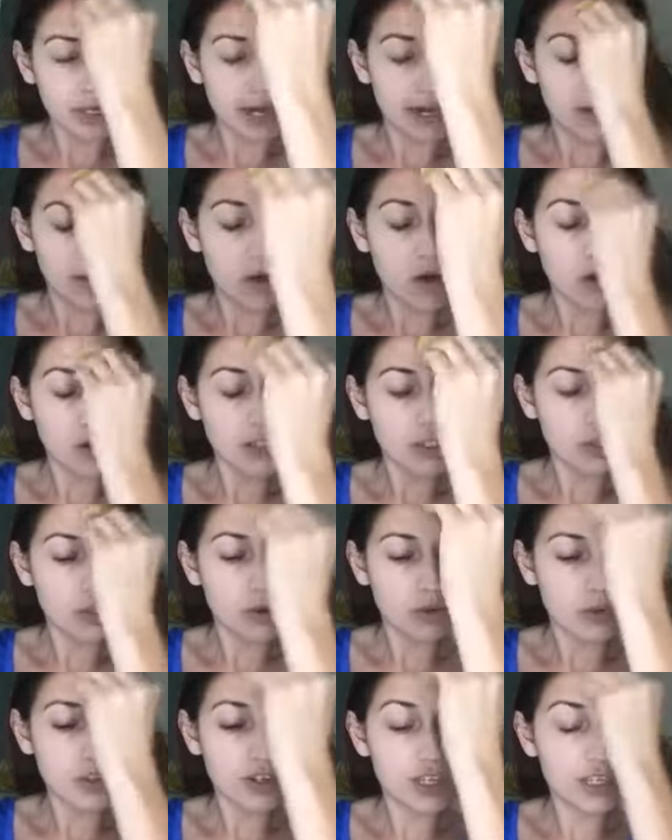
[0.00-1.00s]
And
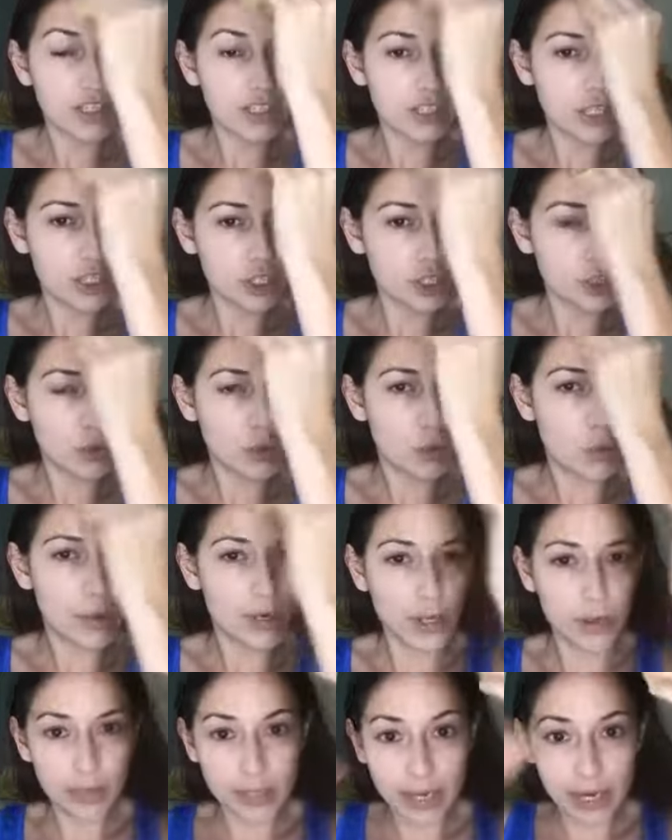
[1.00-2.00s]
also the essential
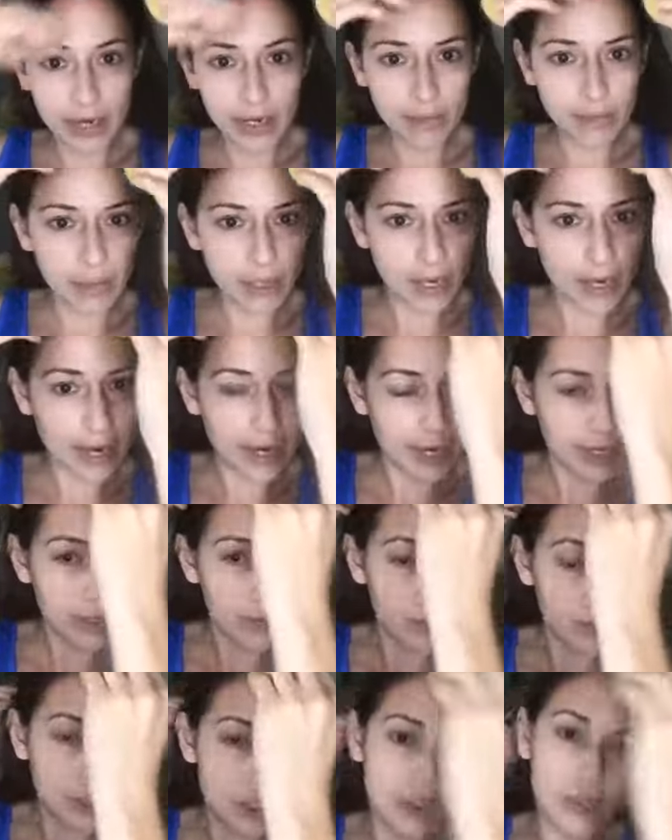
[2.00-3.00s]
oil that I applied,
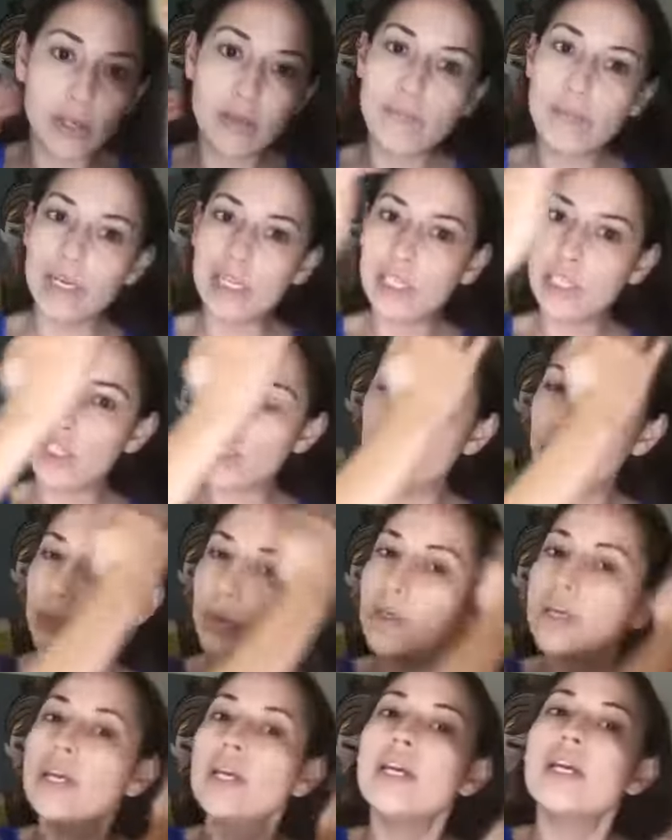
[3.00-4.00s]
which is our must do,
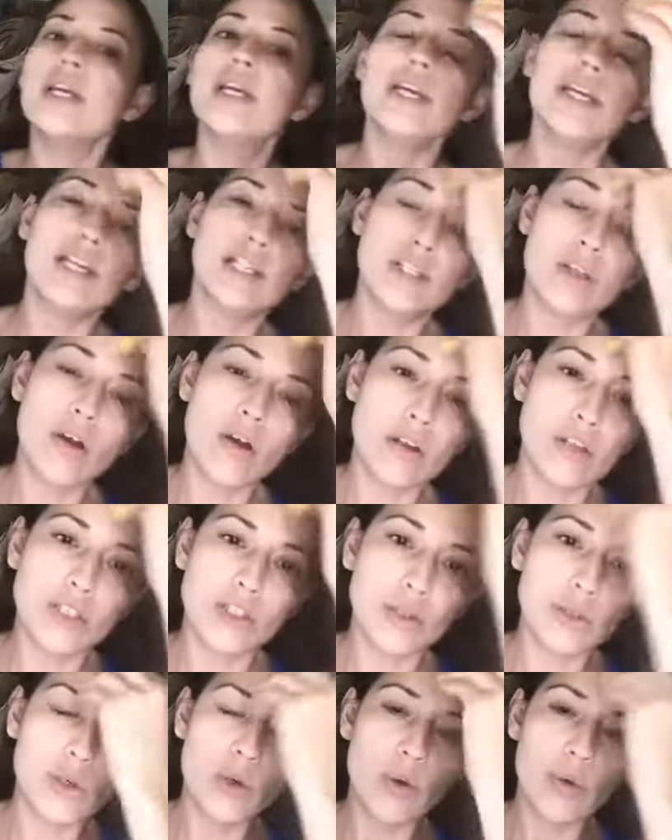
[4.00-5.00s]
it's
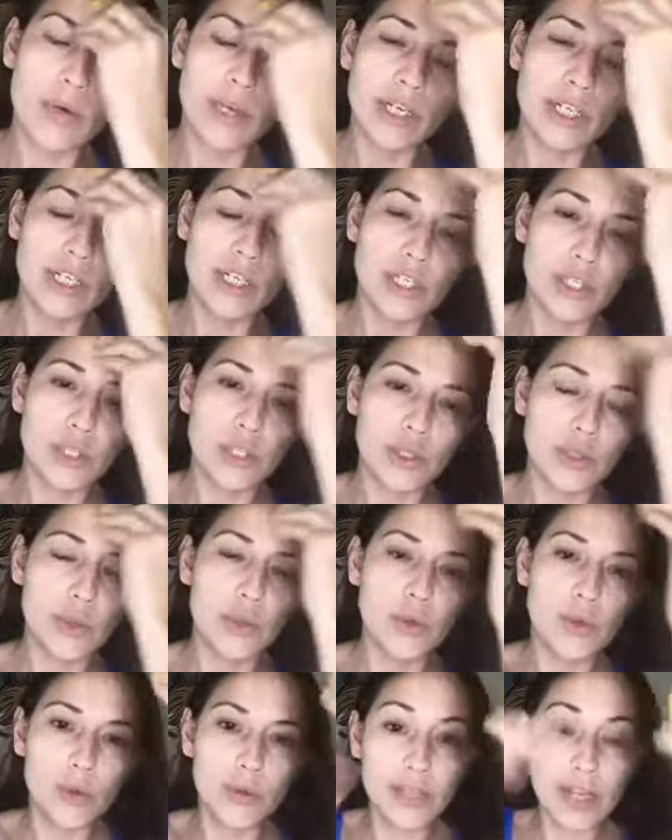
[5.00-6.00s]
also going
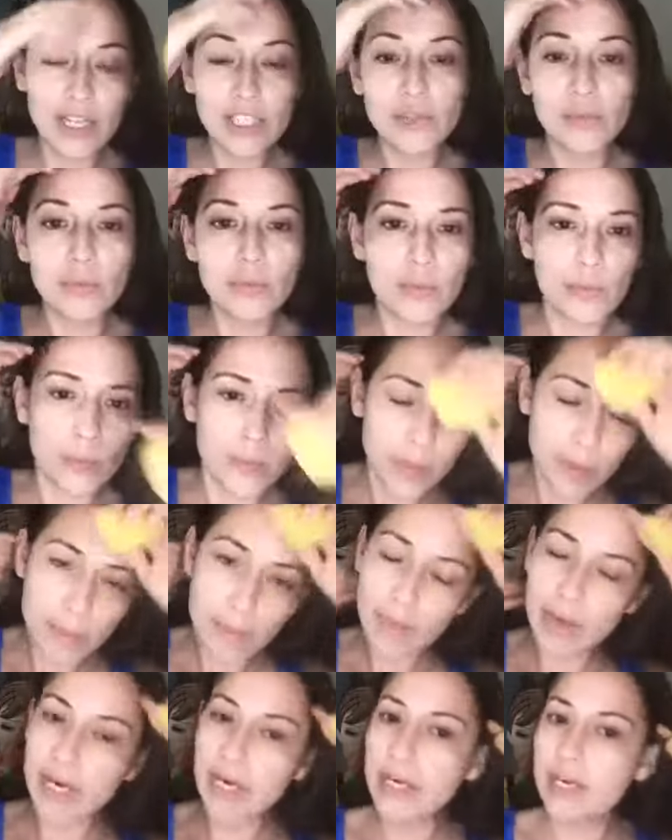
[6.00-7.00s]
to, that's the
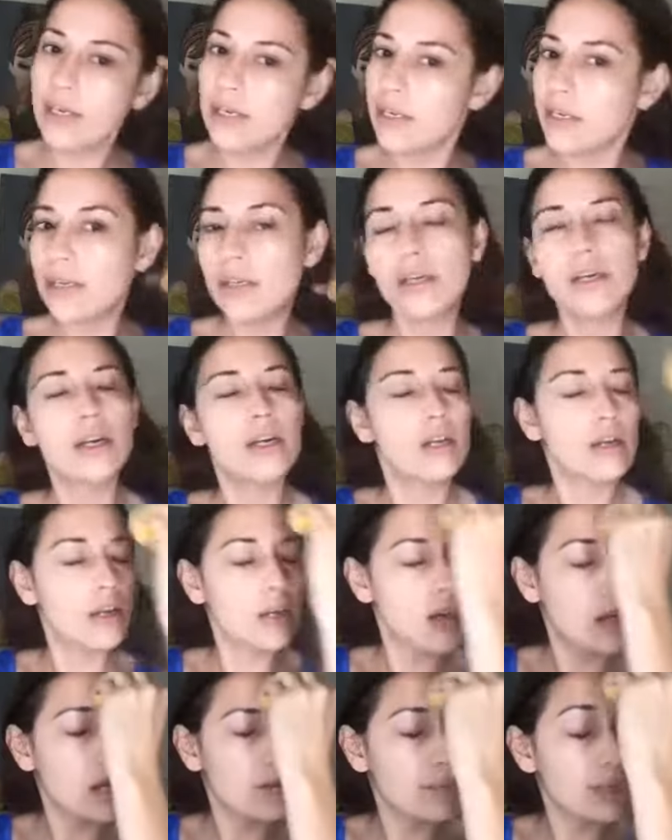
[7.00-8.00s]
main
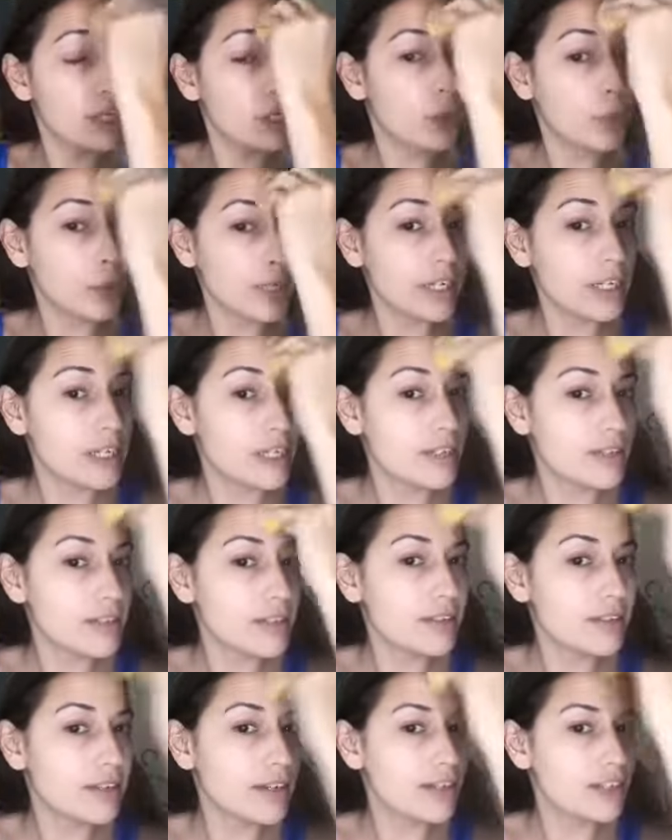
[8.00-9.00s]
ingredient
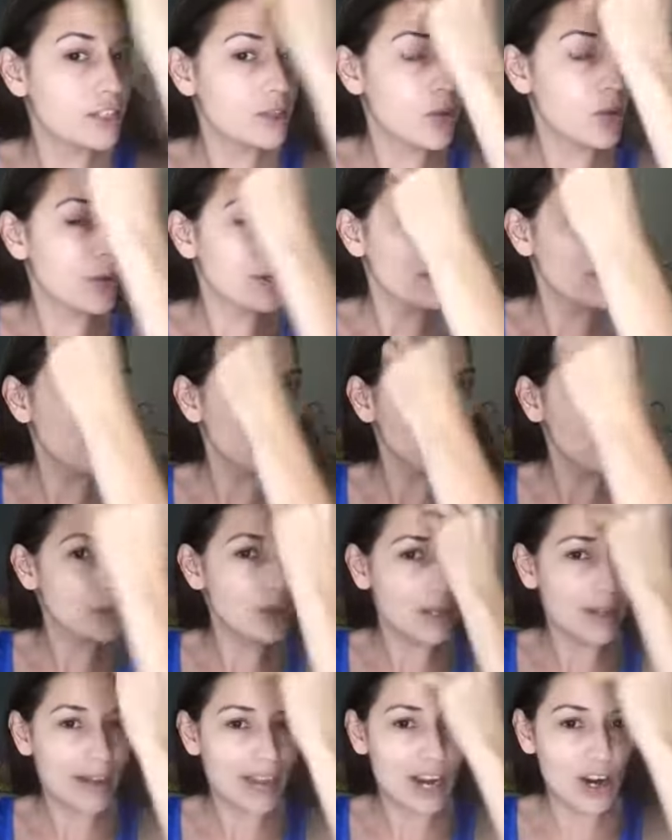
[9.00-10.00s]
that's going to
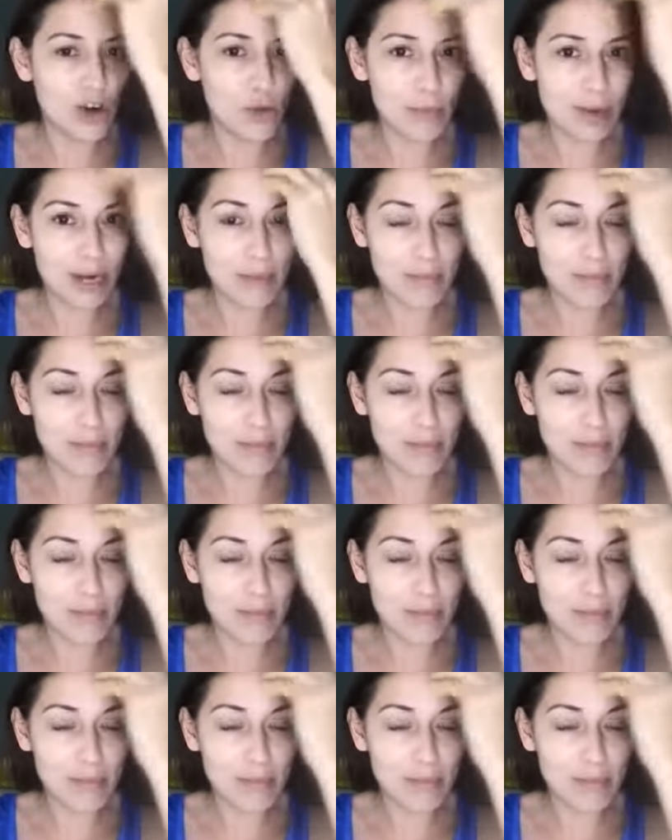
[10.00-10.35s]
allow my